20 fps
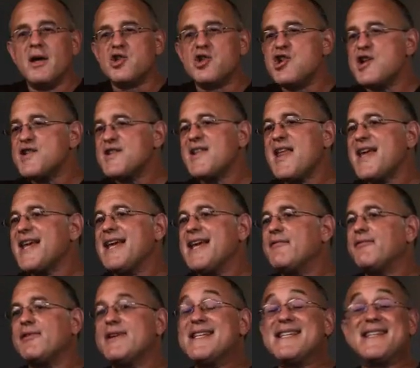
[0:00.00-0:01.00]
Just like
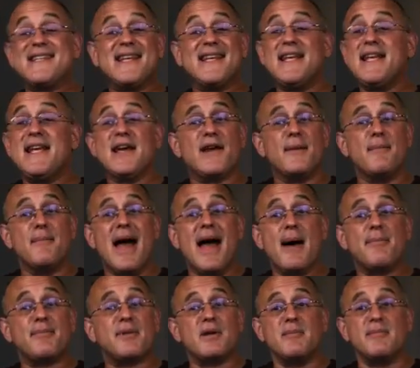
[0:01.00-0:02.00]
every city on a
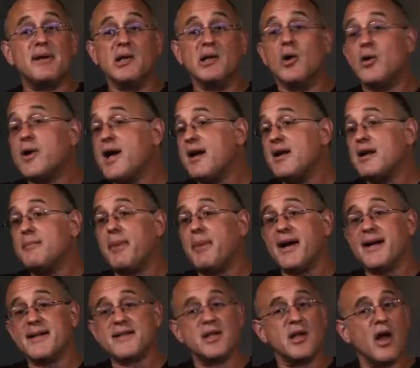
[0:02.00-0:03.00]
map can be located by
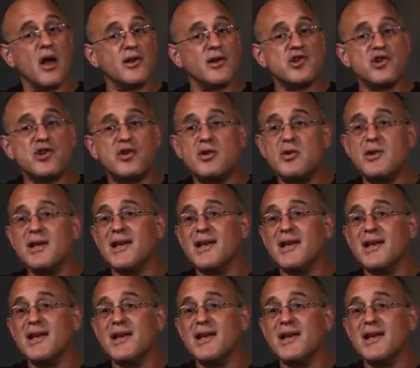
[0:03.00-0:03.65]
its longitude and